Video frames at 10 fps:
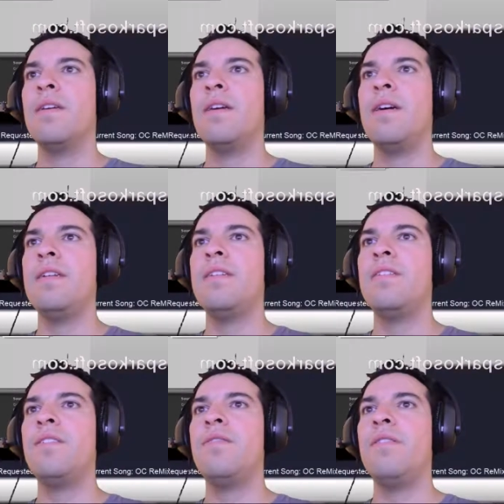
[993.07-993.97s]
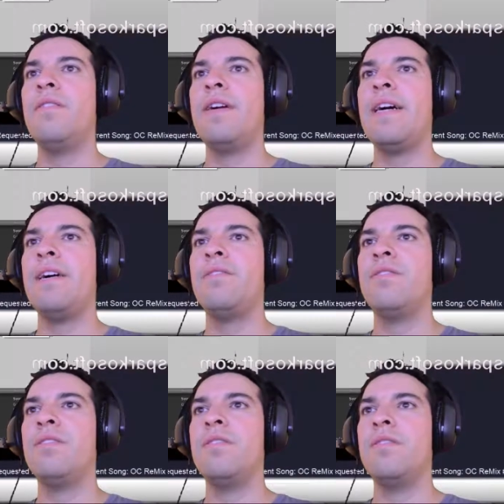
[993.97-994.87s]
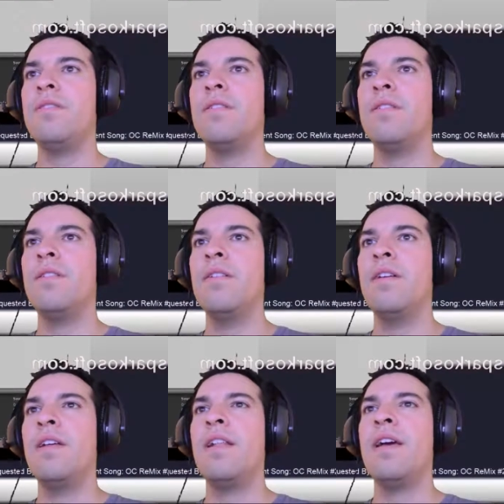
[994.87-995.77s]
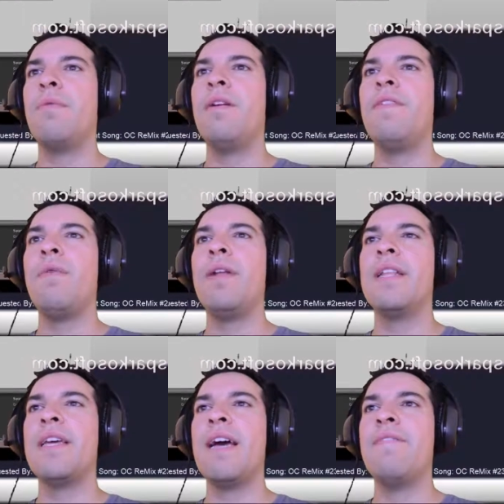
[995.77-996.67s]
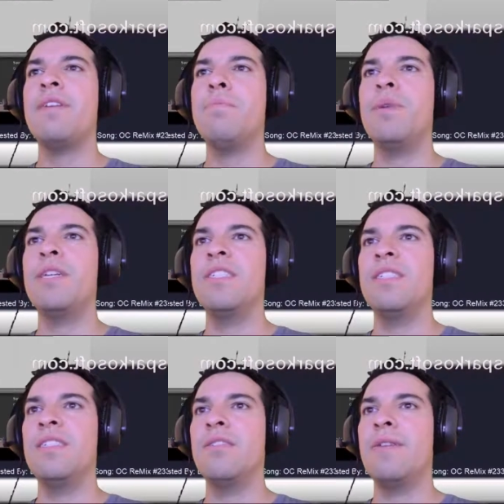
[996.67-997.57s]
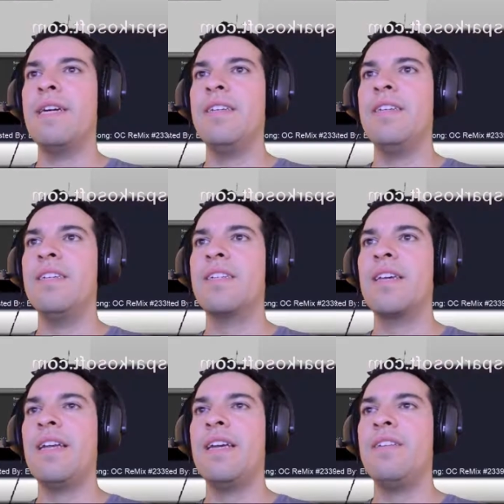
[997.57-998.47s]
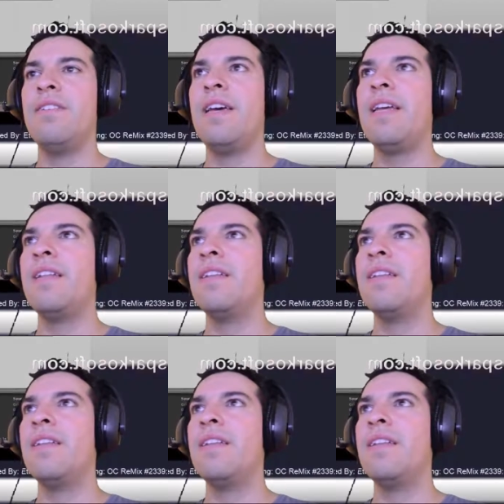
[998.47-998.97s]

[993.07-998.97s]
I just don't know how to, like, what if I want it to have some margins around this? Can I do that?